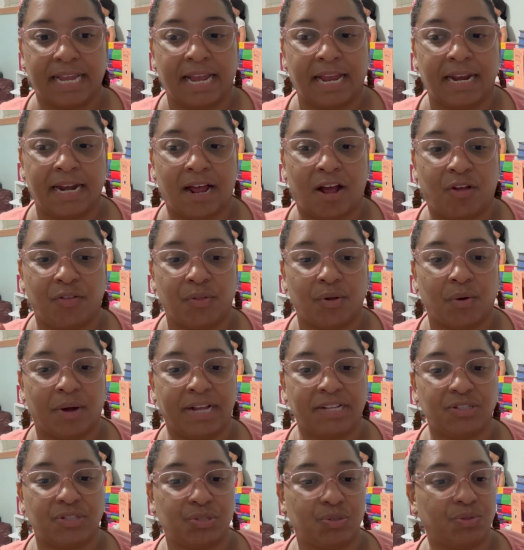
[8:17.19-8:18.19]
And although
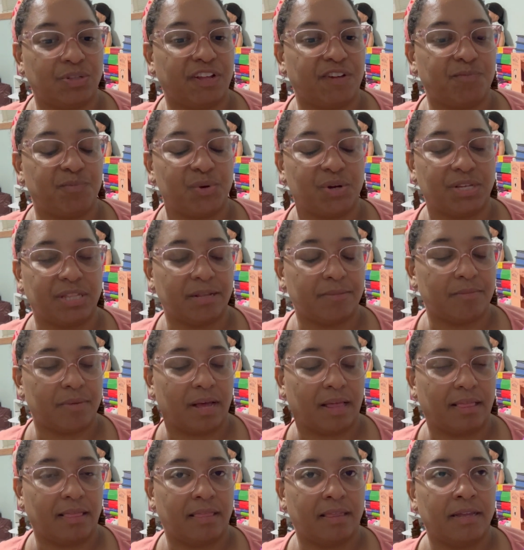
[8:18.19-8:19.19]
I do love Book of the
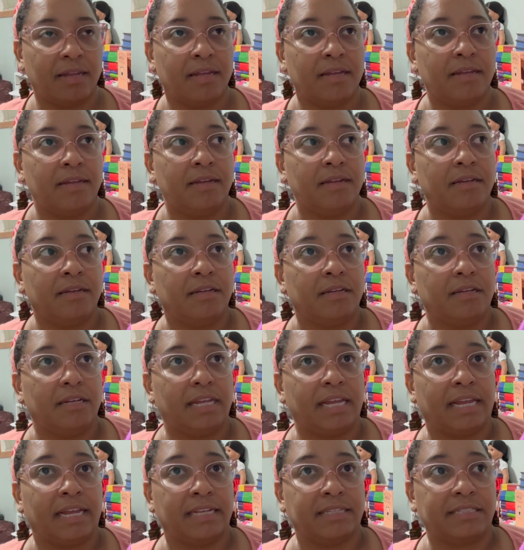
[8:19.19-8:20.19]
Month,
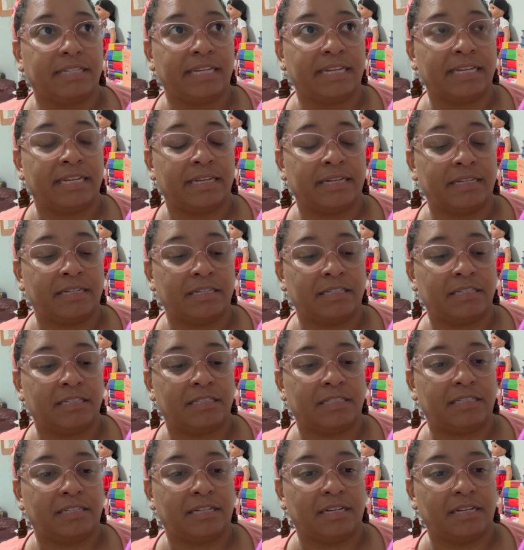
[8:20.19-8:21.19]
it
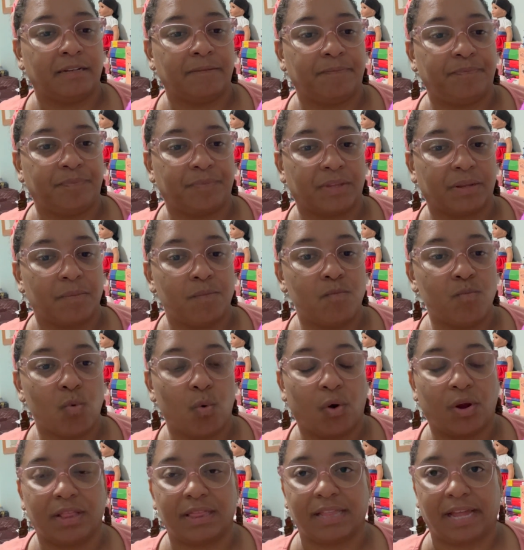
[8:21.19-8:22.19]
is
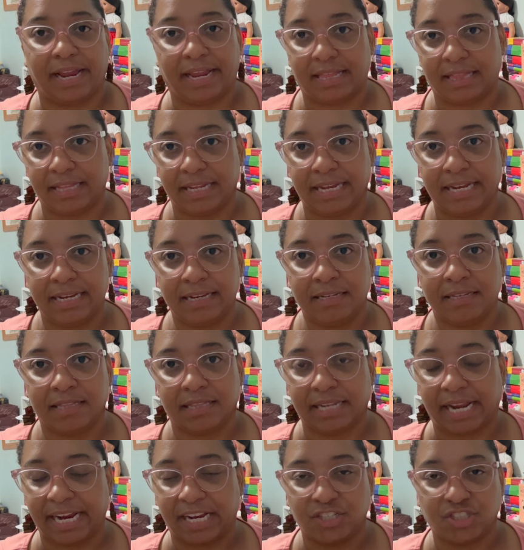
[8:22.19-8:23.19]
more likely
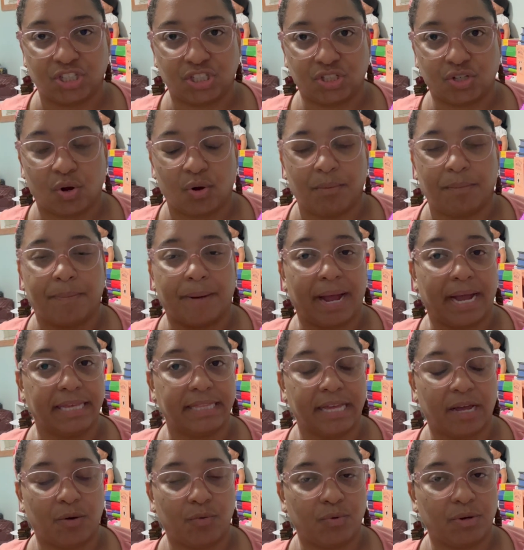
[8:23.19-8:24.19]
that I could just go buy
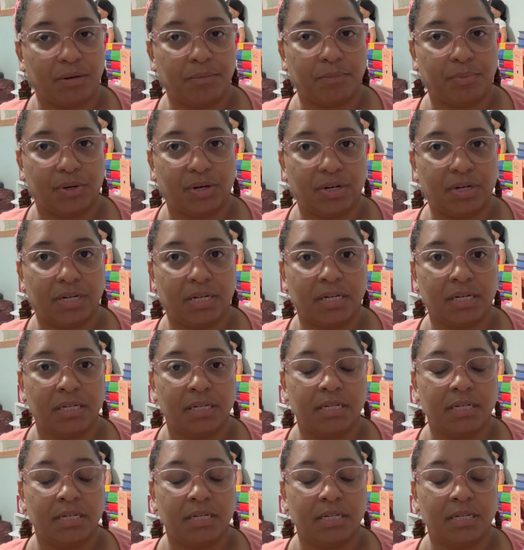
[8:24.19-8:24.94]
that one book